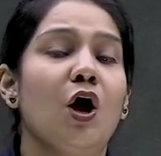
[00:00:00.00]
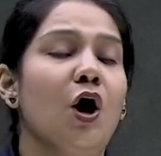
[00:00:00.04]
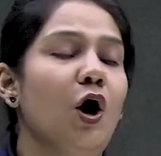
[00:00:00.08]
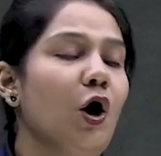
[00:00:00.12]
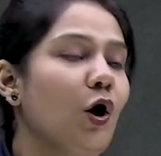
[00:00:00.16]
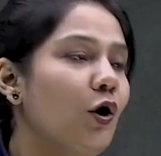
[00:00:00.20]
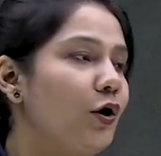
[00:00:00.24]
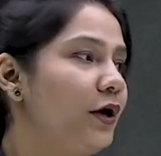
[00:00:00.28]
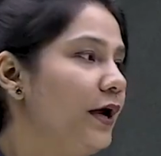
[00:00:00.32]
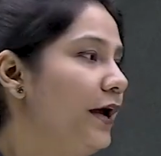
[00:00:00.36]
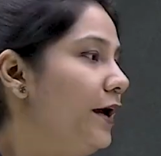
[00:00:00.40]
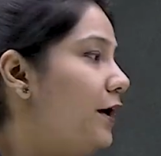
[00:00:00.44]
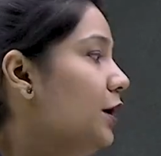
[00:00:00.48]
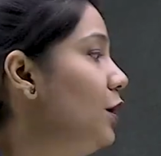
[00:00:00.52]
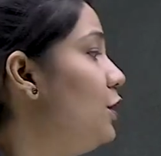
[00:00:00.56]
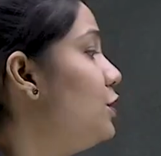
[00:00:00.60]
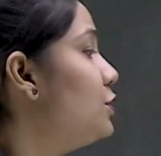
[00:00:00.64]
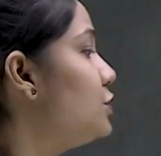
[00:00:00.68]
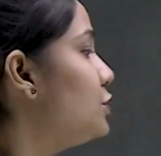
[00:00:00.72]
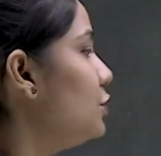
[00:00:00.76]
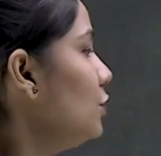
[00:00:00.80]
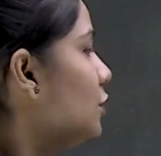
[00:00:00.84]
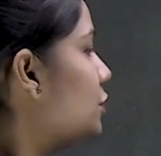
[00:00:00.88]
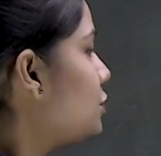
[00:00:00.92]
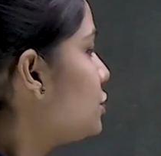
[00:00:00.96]
okay
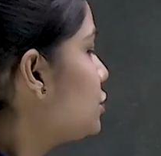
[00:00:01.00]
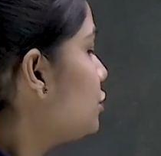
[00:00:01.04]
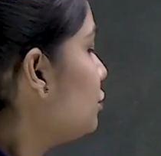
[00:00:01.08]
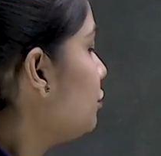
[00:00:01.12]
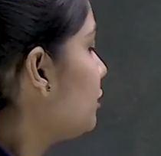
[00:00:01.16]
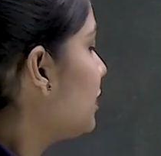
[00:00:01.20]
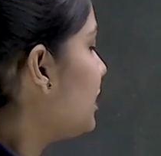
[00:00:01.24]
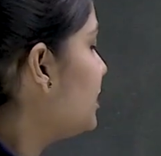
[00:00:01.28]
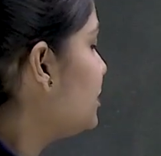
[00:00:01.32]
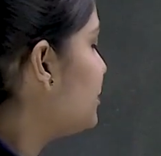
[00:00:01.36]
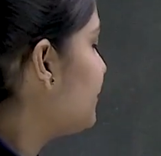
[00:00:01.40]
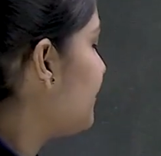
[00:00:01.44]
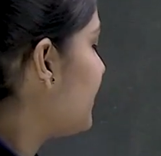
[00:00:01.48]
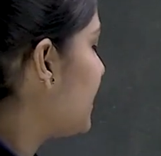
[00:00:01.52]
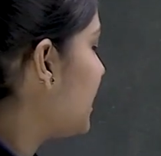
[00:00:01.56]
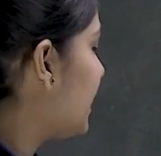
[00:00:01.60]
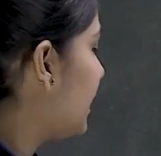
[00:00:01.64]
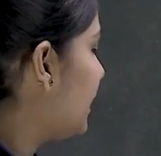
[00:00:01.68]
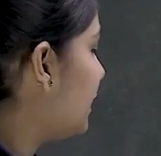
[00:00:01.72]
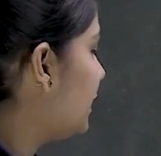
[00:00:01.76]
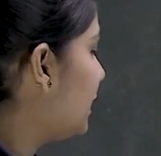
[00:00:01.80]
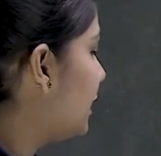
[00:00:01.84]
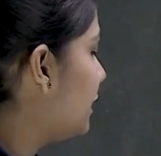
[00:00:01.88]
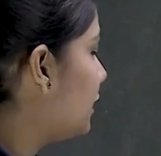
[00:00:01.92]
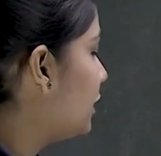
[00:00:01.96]
so students we
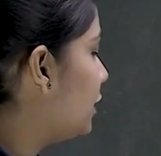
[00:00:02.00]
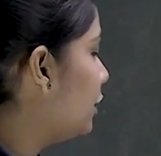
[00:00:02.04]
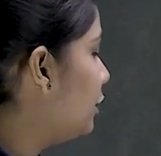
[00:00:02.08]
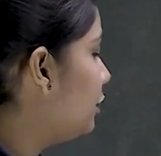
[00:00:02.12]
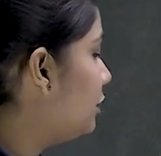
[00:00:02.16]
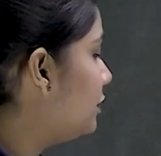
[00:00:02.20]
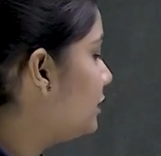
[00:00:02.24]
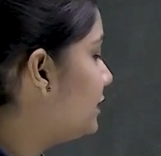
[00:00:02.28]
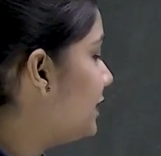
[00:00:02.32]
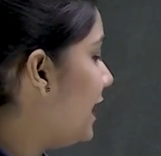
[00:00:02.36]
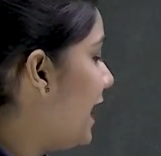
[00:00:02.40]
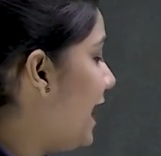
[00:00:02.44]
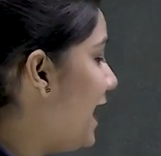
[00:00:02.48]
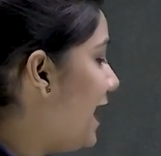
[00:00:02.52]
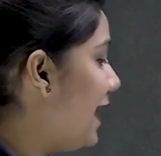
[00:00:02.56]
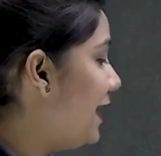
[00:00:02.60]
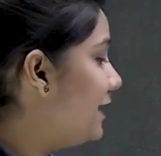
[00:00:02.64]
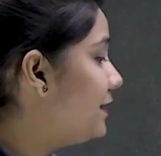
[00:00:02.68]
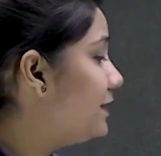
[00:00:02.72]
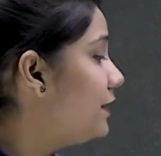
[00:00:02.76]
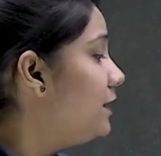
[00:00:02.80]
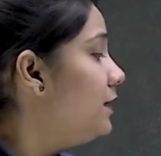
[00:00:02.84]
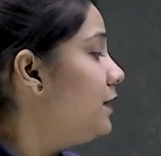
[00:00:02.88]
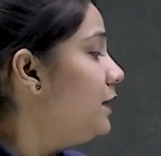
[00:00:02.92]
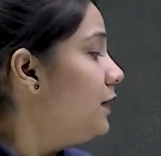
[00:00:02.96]
can conclude
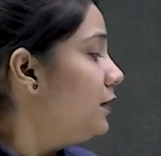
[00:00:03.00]
that